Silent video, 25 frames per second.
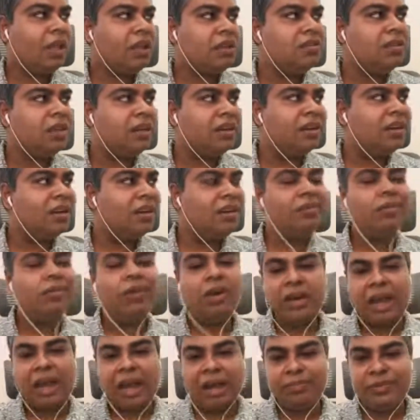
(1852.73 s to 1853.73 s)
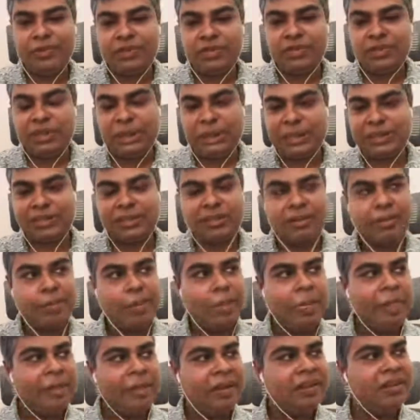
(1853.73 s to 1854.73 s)
Generally, what happens is
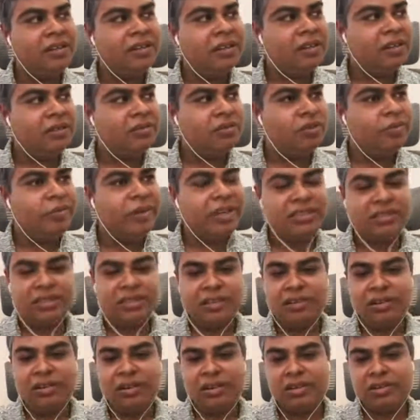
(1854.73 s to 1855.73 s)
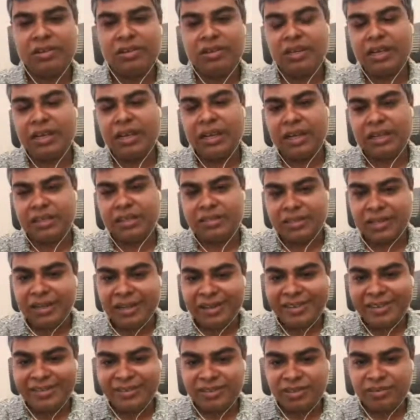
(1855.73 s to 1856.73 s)
in an incubation or
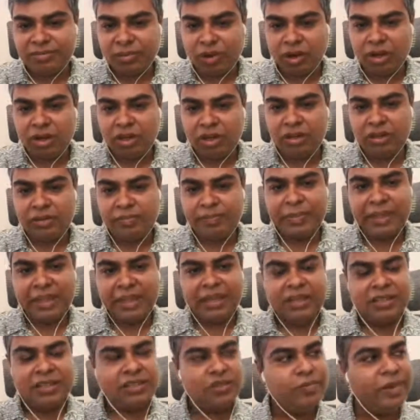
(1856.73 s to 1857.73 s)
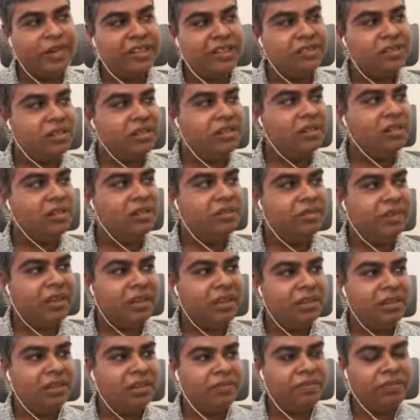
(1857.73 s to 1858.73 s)
acceleration model, especially
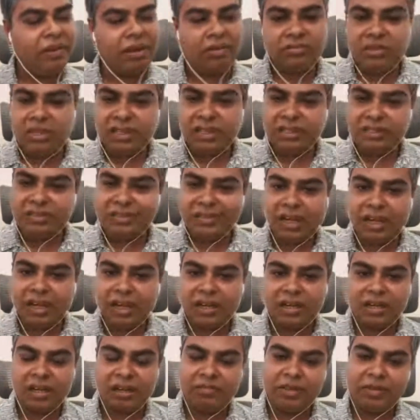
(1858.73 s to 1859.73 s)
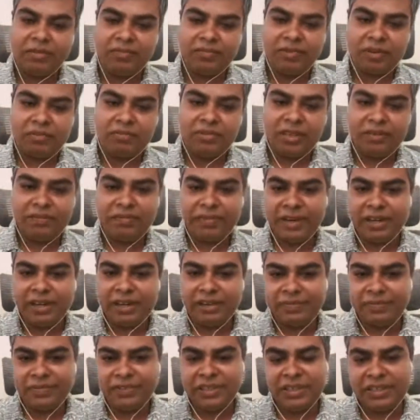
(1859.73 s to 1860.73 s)
when the founders are coming from
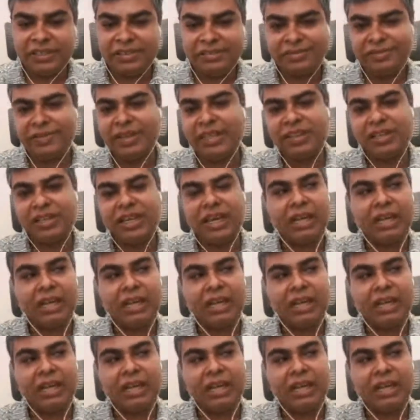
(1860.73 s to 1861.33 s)
different fields, when they